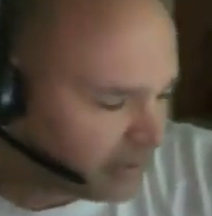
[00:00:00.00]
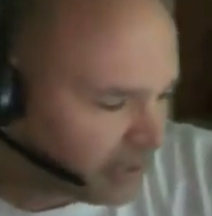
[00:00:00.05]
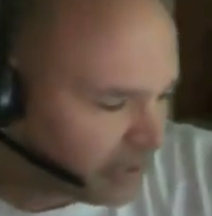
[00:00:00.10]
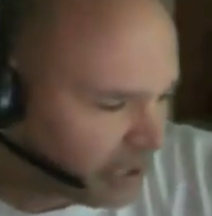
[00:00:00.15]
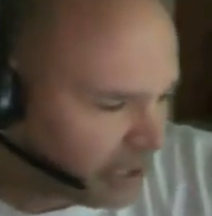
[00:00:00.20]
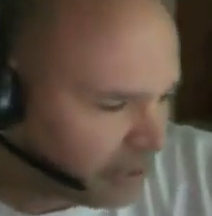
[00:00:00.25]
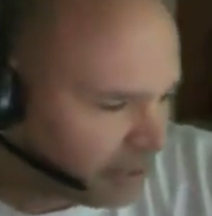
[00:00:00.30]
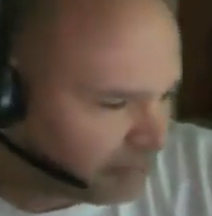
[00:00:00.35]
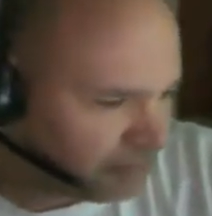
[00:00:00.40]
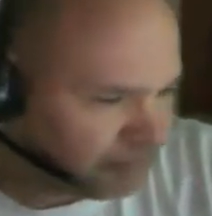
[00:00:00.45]

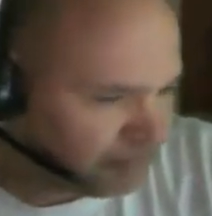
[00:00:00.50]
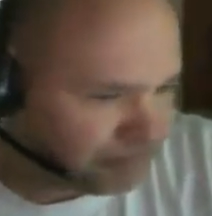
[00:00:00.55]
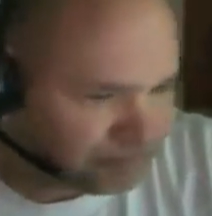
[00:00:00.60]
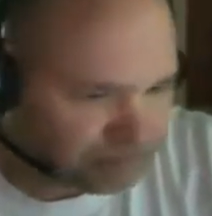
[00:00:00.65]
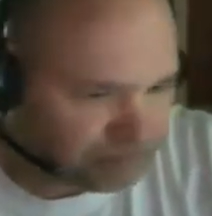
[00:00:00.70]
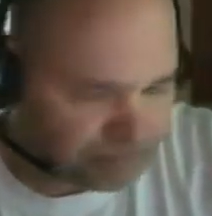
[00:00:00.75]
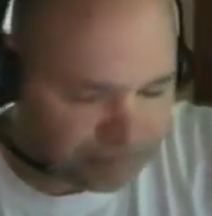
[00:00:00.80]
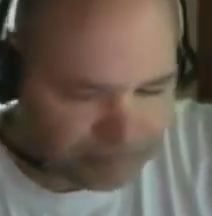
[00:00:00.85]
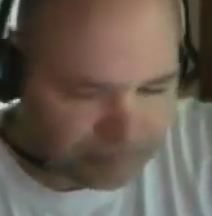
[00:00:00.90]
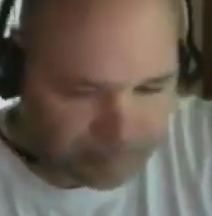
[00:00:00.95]
Um,
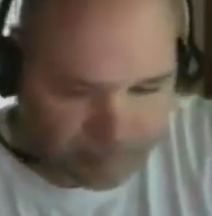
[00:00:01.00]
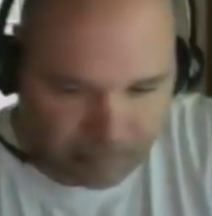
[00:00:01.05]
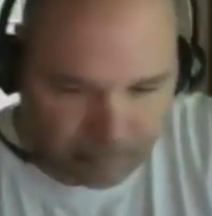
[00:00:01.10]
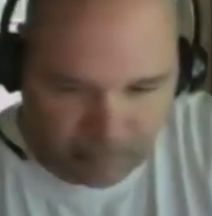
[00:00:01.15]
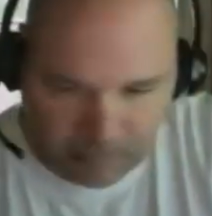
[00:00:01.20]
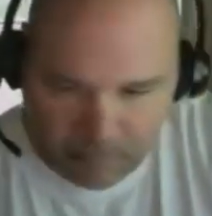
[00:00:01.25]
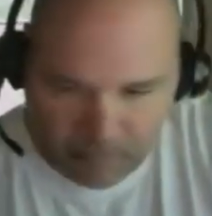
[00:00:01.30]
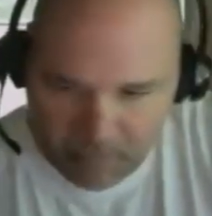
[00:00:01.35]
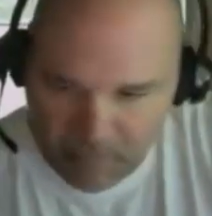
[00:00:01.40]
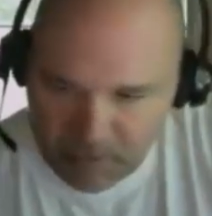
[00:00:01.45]

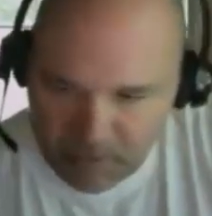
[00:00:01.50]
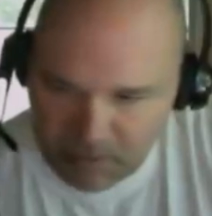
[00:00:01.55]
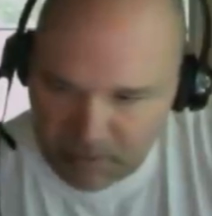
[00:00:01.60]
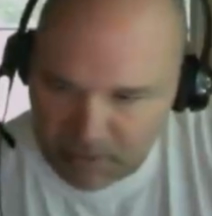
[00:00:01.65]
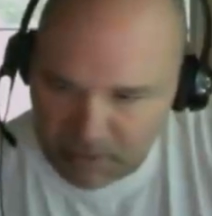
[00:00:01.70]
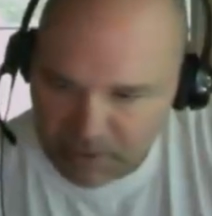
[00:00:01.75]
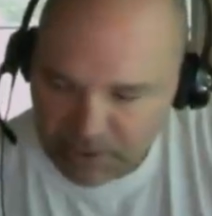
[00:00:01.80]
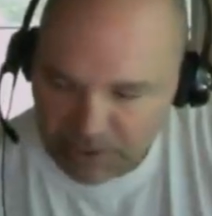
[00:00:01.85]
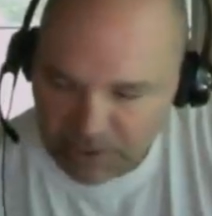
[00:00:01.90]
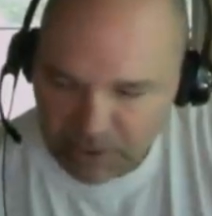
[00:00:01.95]

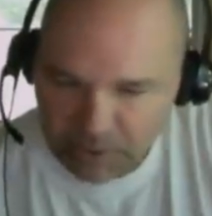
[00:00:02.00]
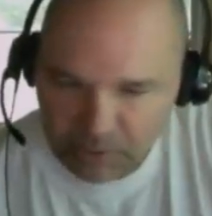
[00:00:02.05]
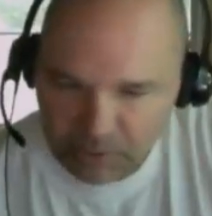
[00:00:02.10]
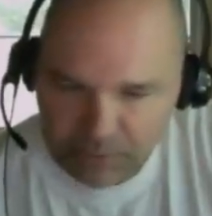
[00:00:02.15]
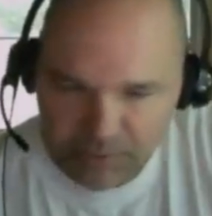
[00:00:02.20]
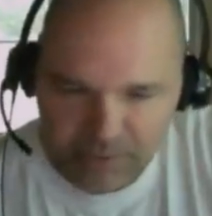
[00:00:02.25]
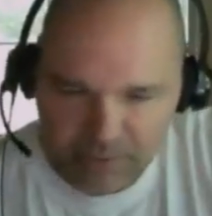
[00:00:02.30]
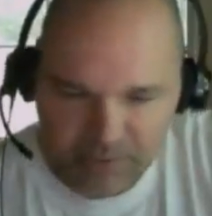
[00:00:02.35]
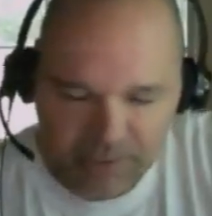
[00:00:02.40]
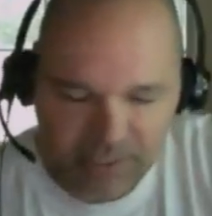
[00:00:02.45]
you know,
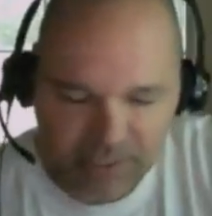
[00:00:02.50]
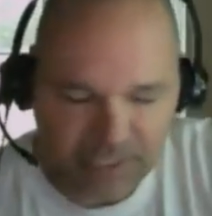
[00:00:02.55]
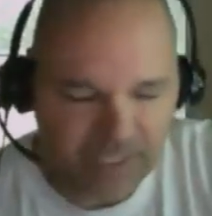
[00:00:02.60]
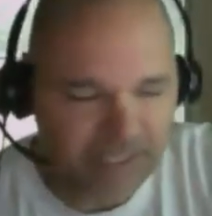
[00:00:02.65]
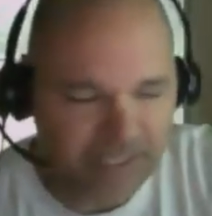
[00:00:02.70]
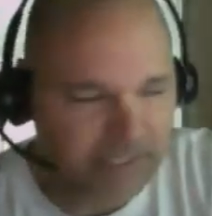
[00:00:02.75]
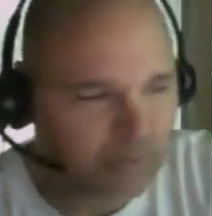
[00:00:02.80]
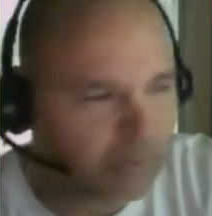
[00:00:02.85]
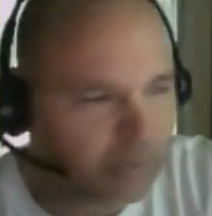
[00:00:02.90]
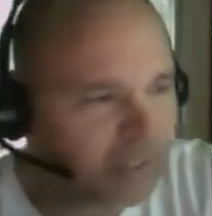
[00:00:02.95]

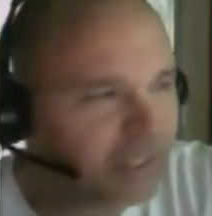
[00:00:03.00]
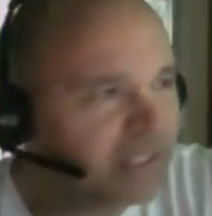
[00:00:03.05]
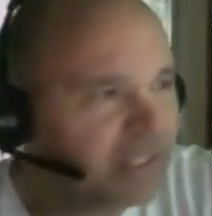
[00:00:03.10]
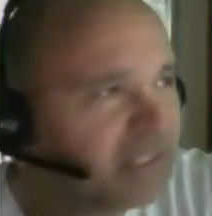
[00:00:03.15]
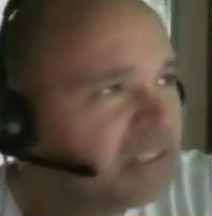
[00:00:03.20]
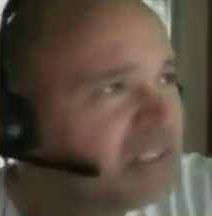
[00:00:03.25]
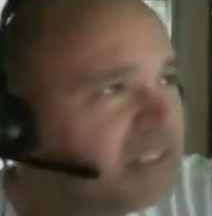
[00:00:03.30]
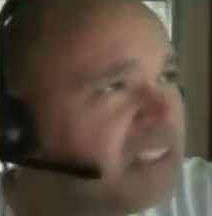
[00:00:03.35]
anyway.